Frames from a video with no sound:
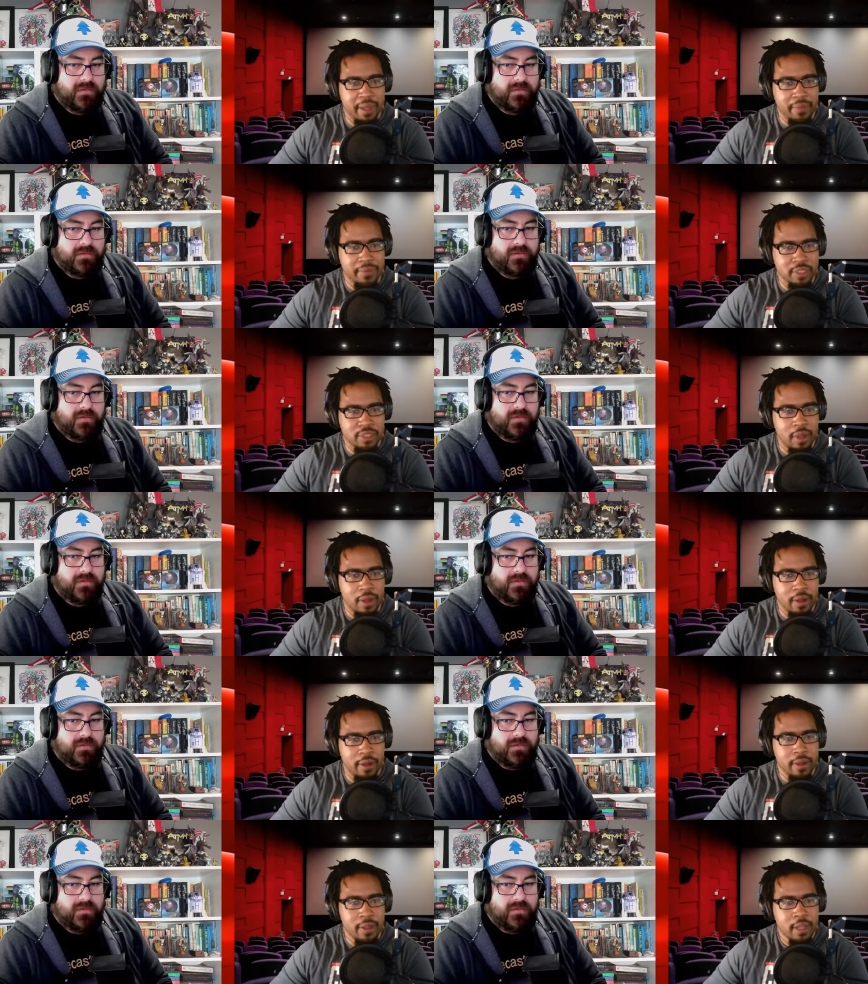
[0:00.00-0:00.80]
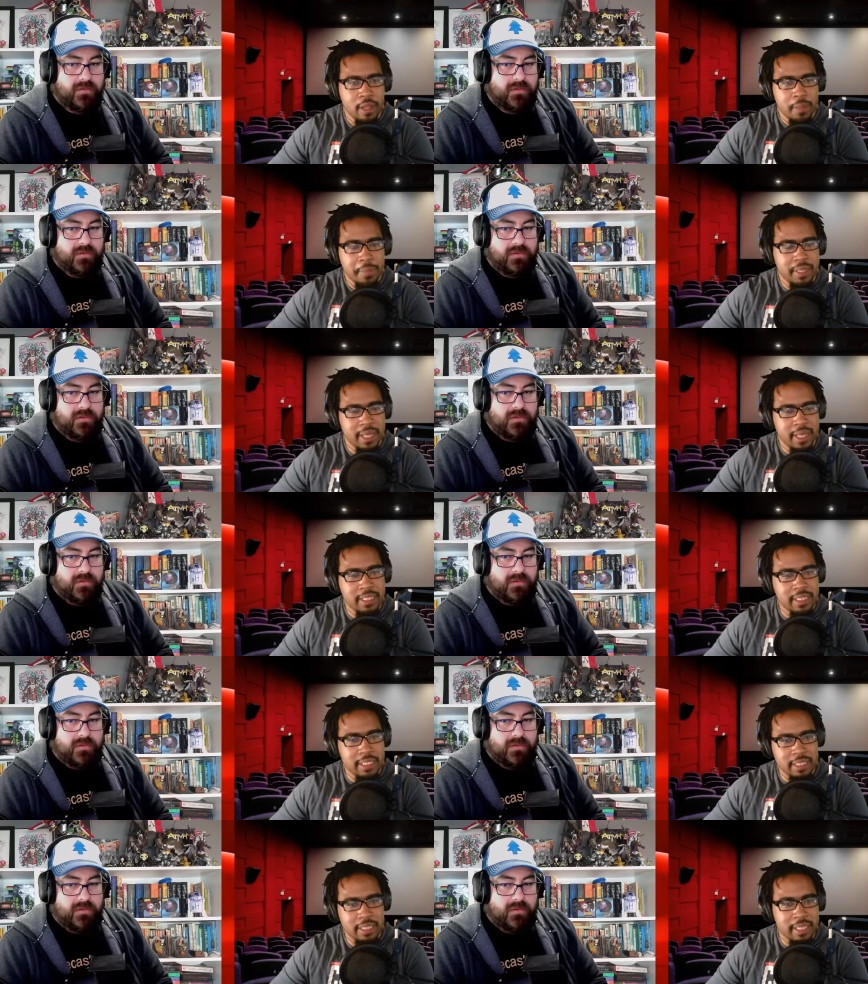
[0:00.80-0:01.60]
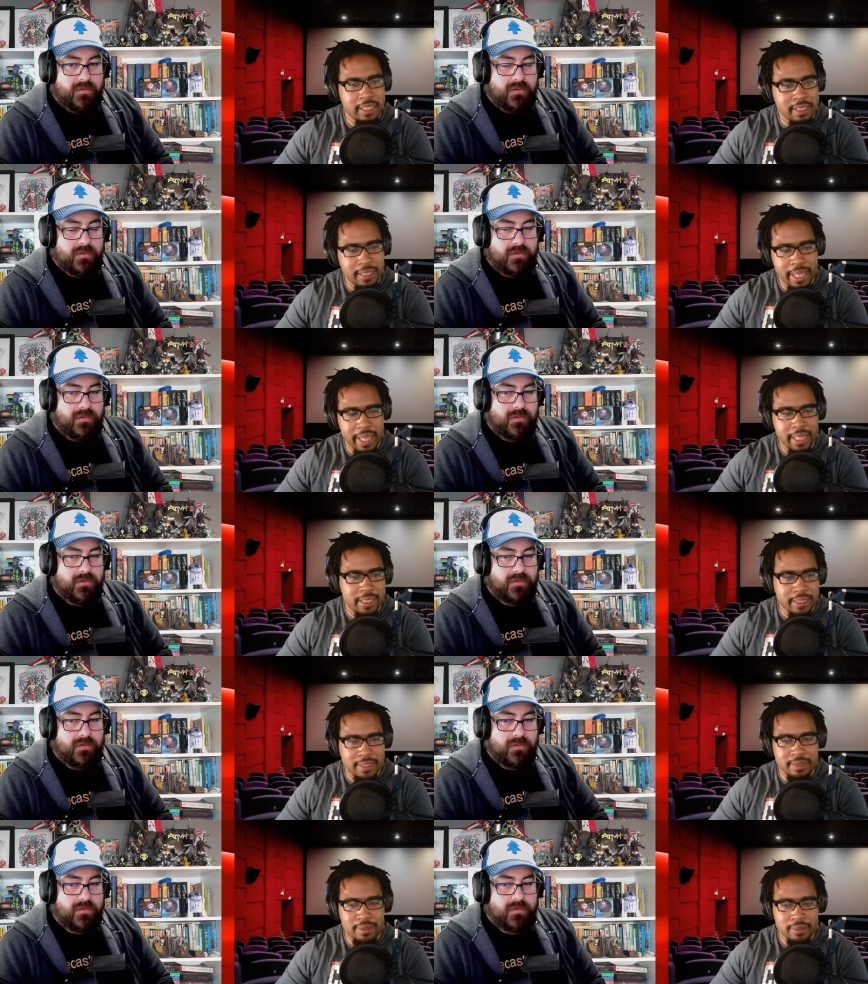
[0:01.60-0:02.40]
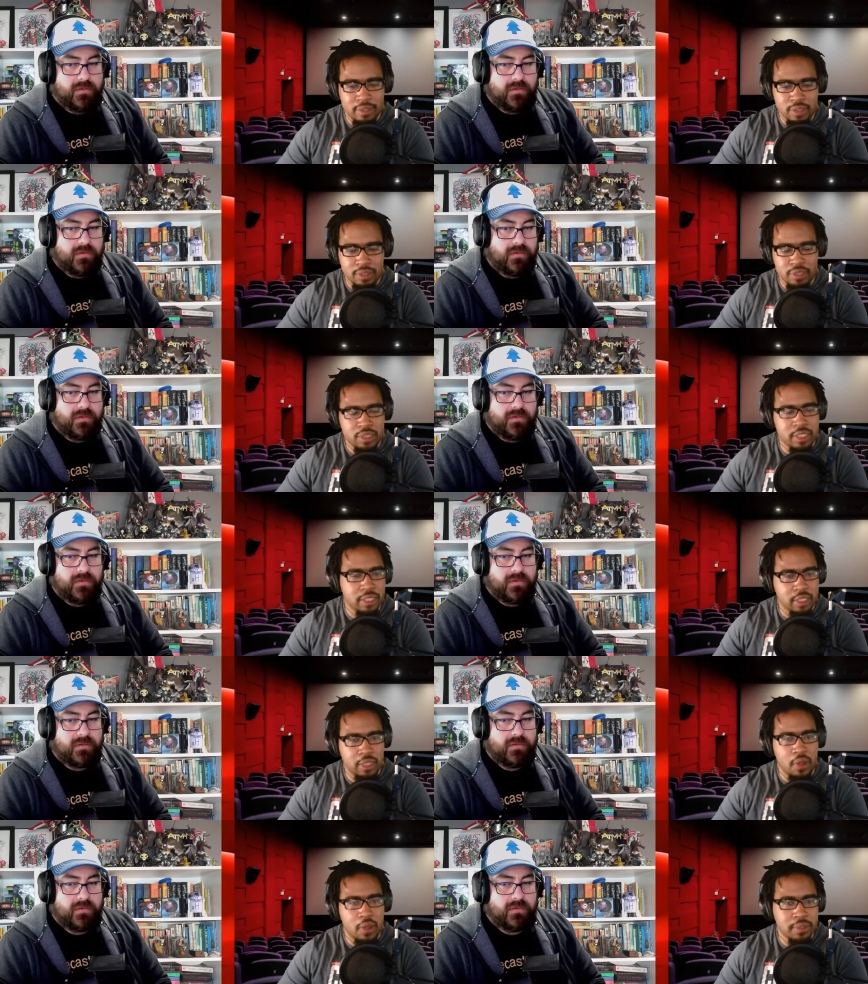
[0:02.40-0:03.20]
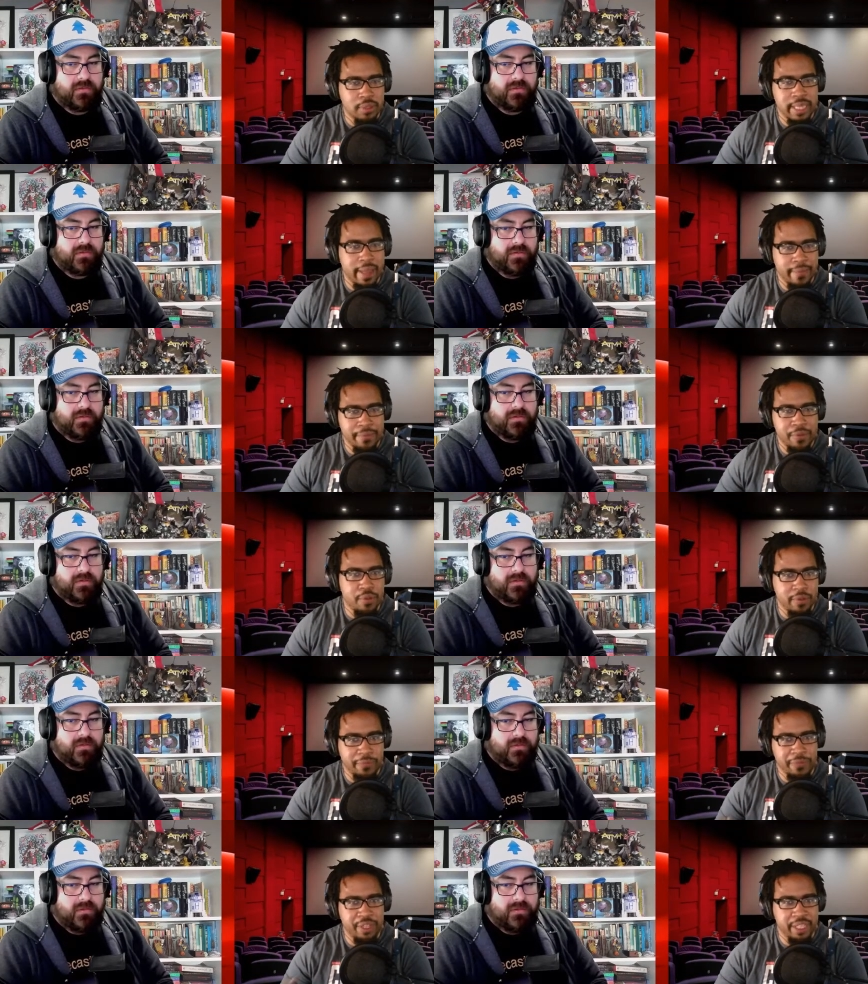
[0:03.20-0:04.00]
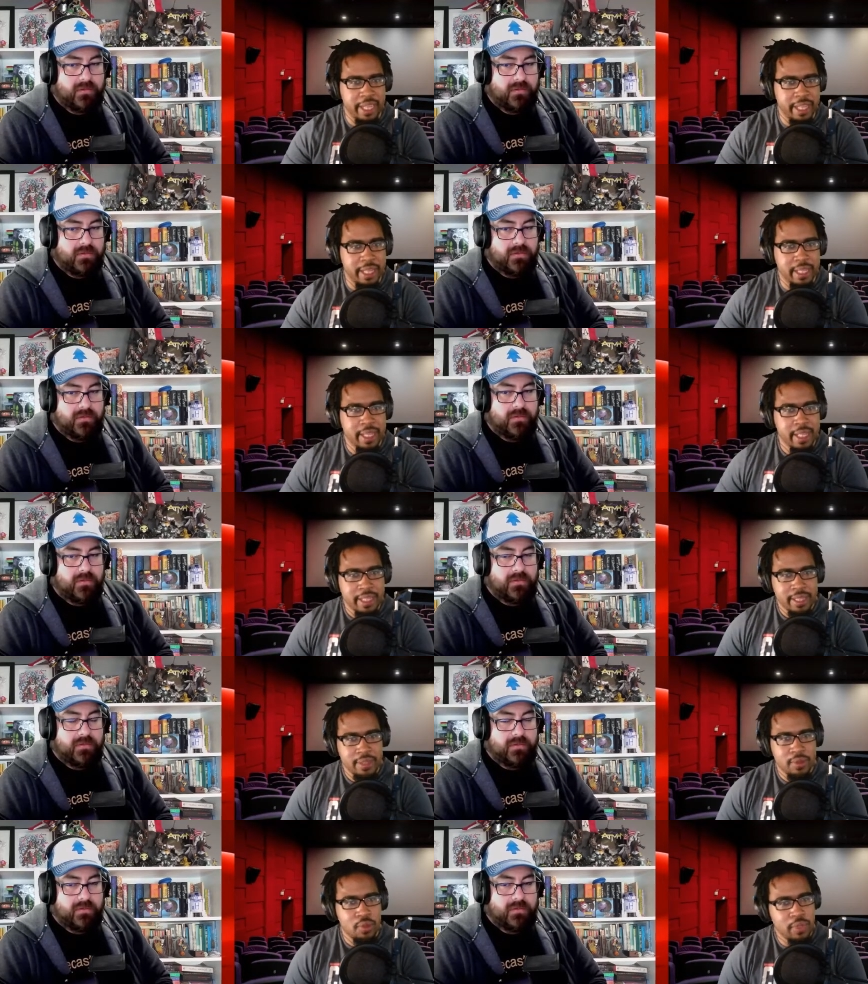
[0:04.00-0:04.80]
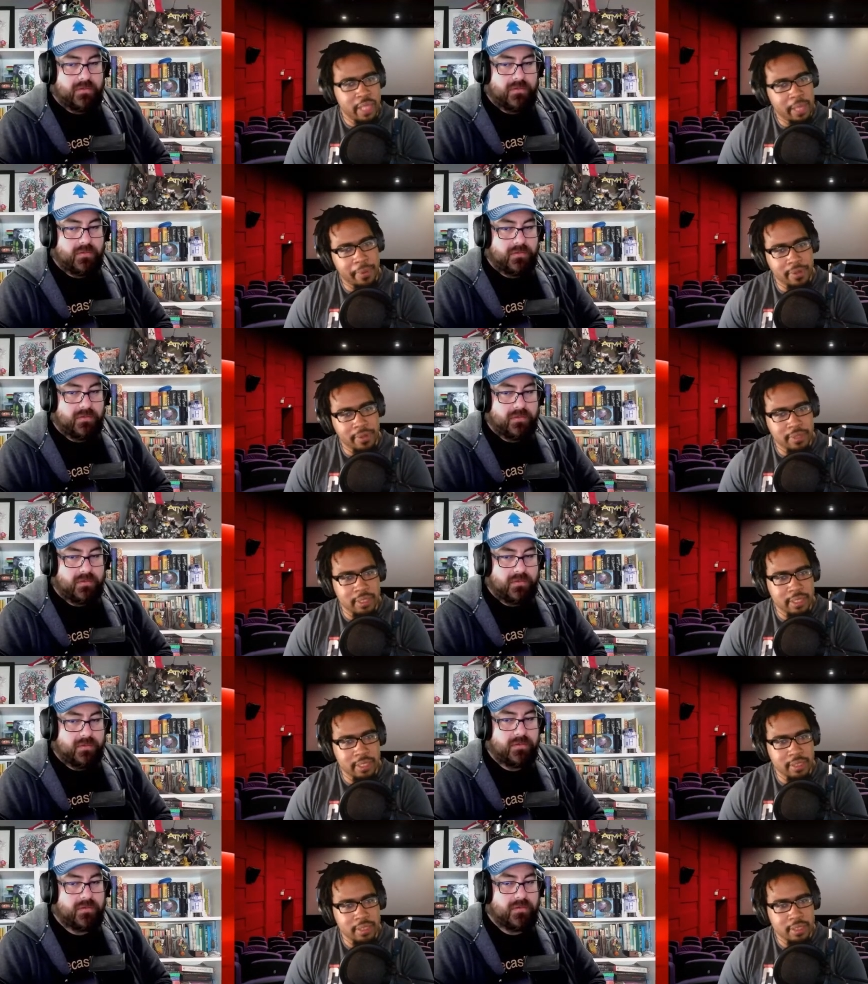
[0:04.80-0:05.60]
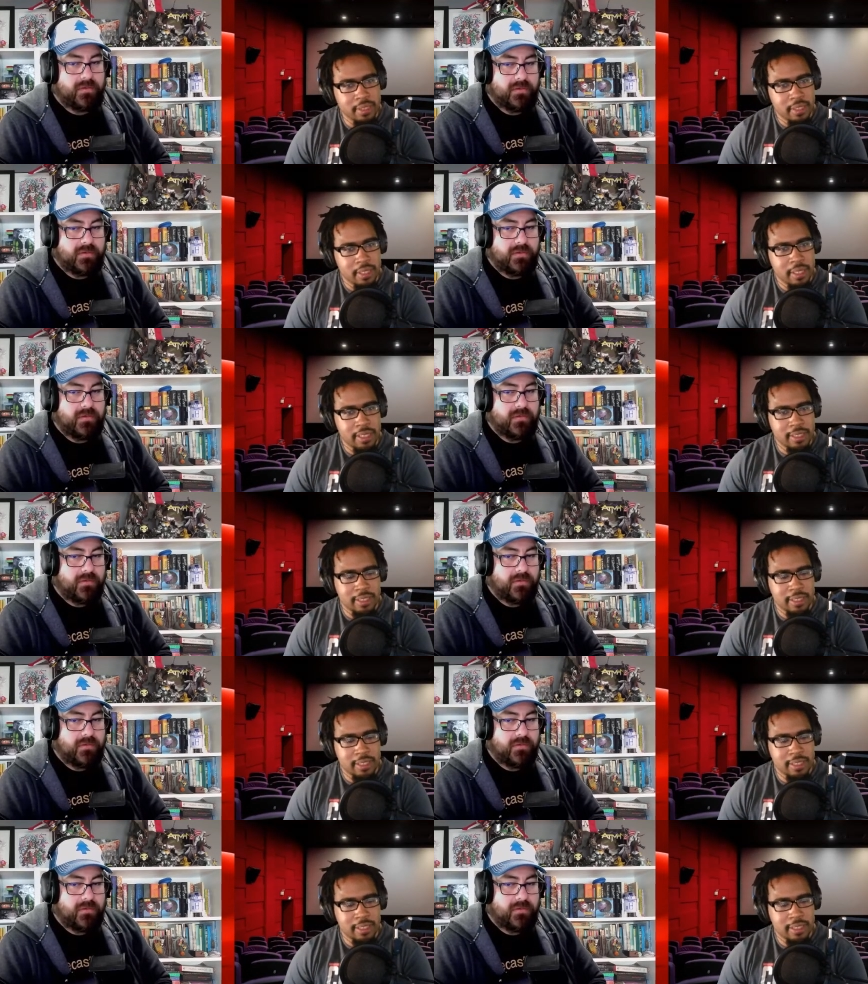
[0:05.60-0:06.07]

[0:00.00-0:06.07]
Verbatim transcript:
Speaker 1: of a star because it, it takes such a long time for you to forget who that person is. It's